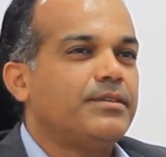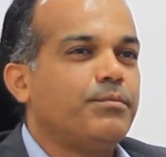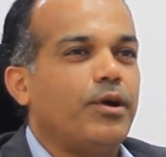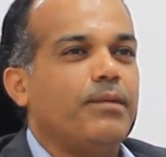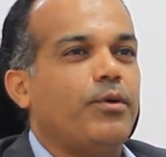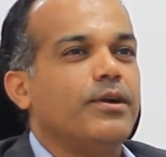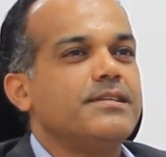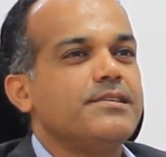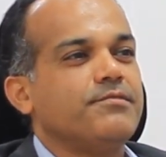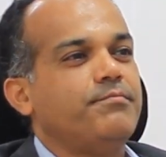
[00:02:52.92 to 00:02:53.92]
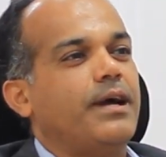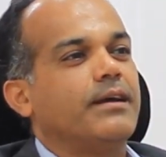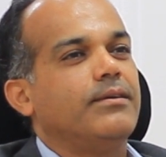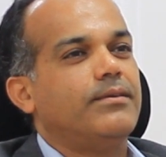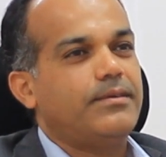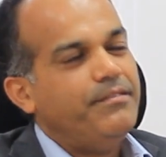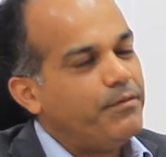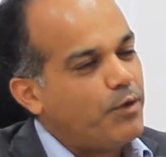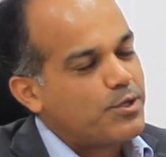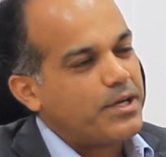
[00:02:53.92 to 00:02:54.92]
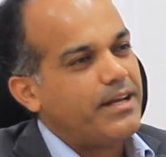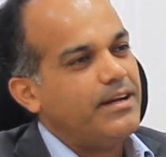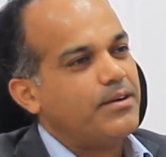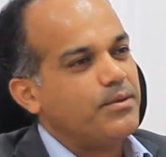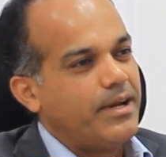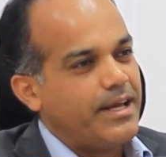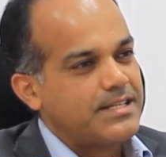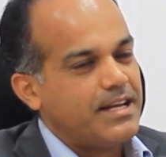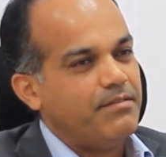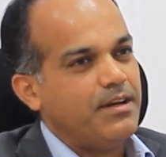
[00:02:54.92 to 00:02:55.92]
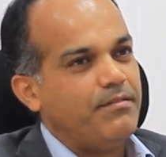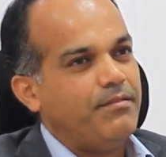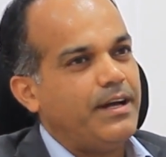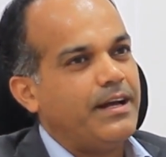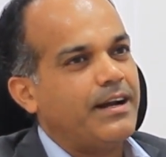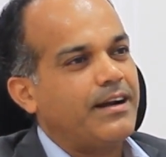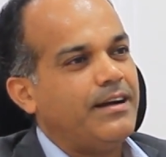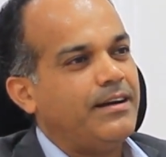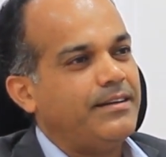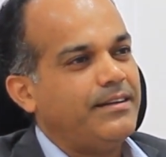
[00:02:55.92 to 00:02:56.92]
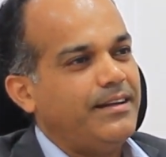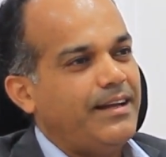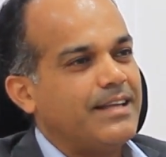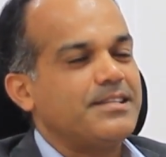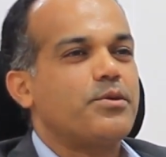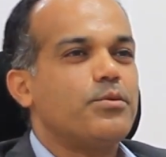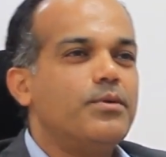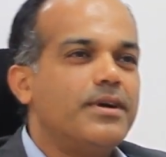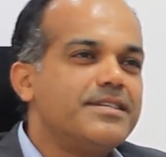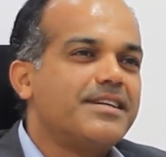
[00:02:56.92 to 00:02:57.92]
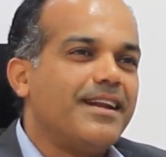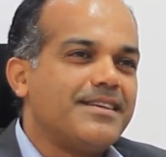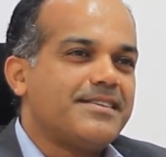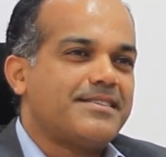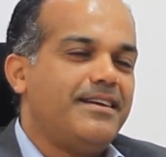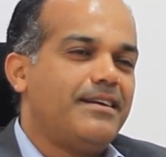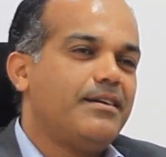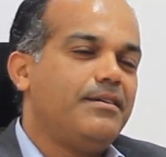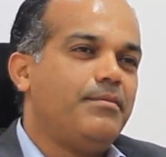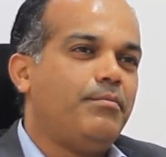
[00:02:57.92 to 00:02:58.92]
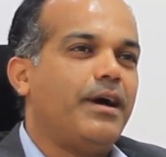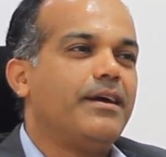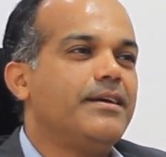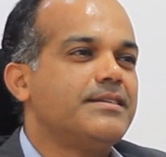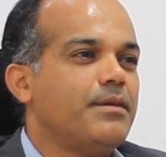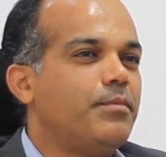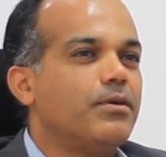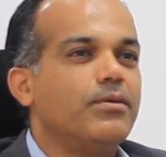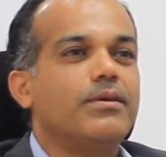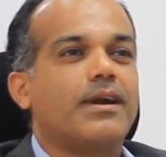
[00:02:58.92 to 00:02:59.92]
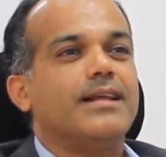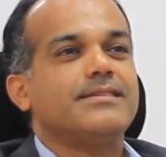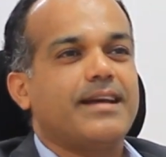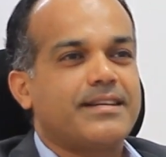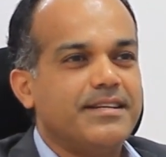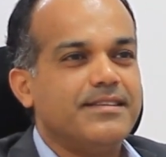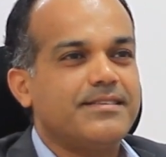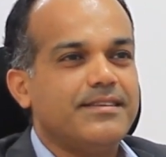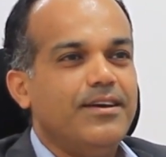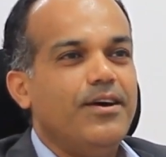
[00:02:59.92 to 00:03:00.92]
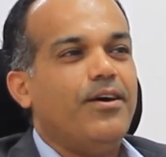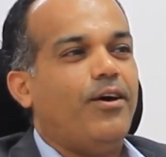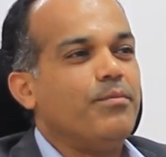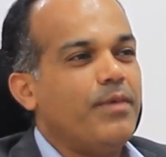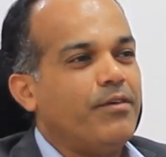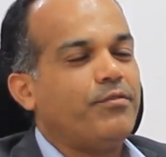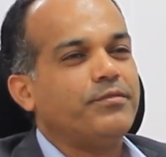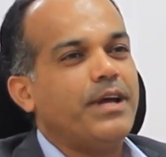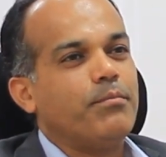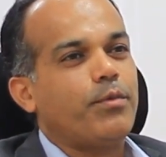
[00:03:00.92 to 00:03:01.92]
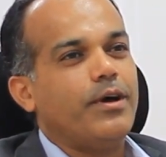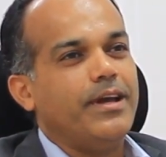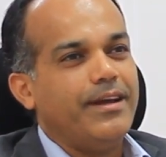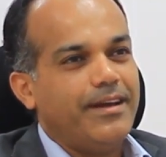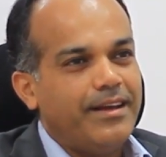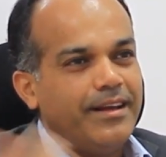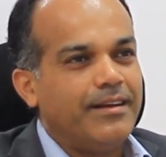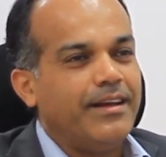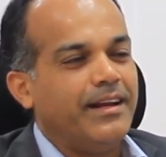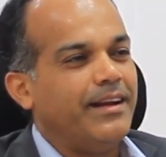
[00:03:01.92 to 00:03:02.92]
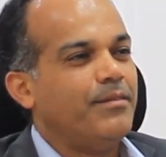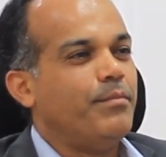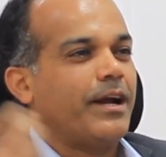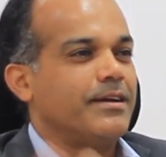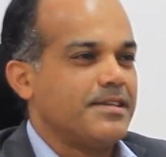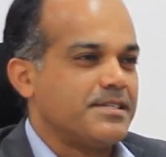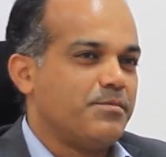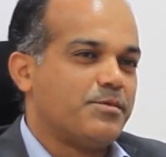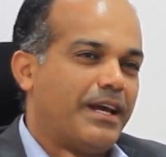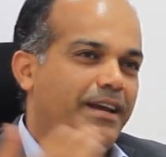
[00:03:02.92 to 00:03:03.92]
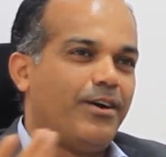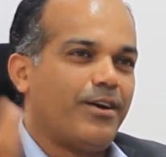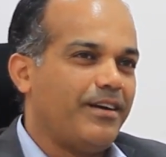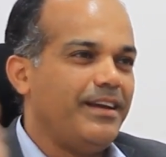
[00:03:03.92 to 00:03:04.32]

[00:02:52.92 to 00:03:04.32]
The policies of Bangalore. We've also taken it to the next level, where as a true digital assistant, Maya is able to do transactions on behalf of the employee in backend systems like your